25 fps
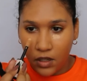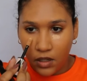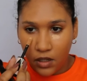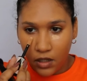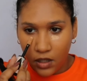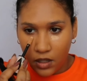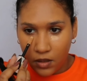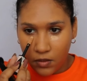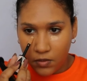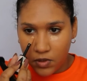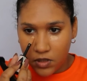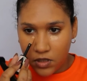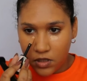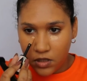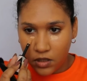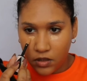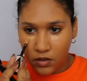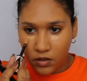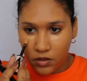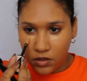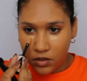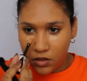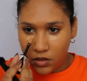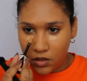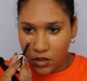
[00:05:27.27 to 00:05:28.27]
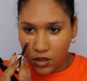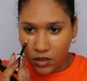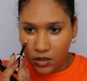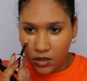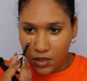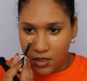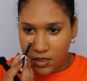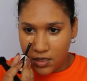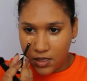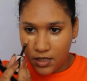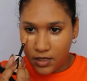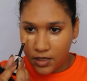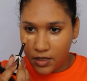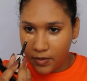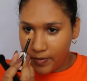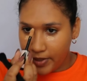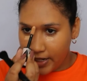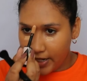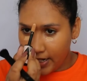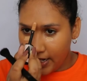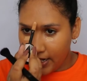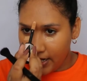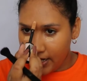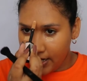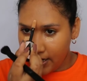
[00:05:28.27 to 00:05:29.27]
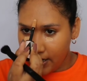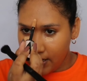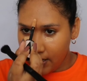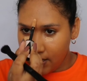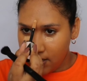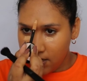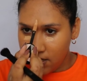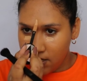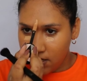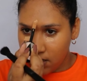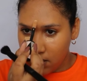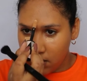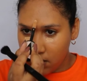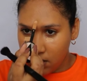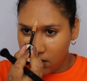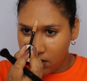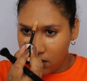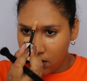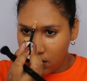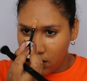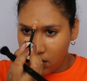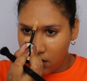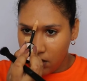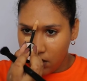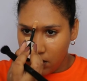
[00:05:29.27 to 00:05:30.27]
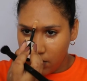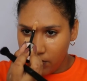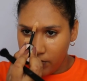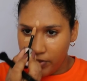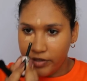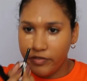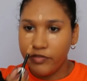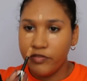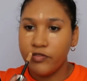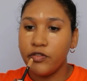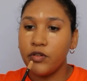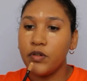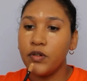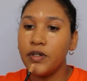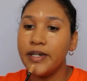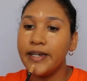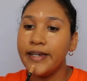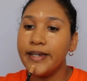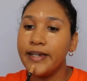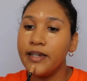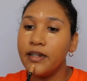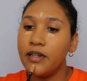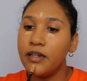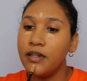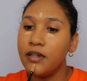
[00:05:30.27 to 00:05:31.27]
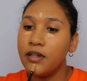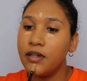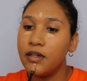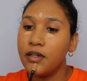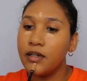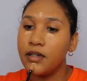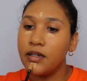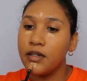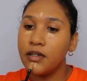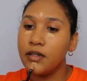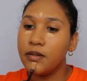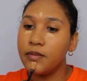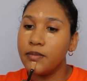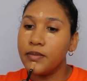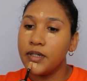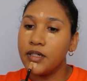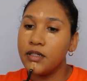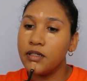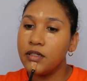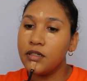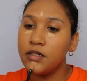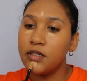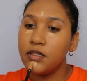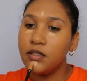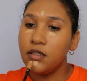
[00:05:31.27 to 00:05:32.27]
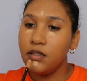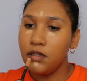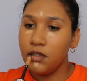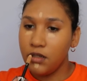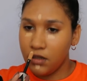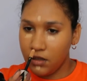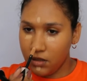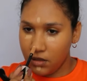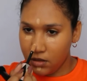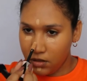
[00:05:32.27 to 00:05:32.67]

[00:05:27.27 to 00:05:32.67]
And I'm just going to dot this under my eyes, my forehead, and my chin.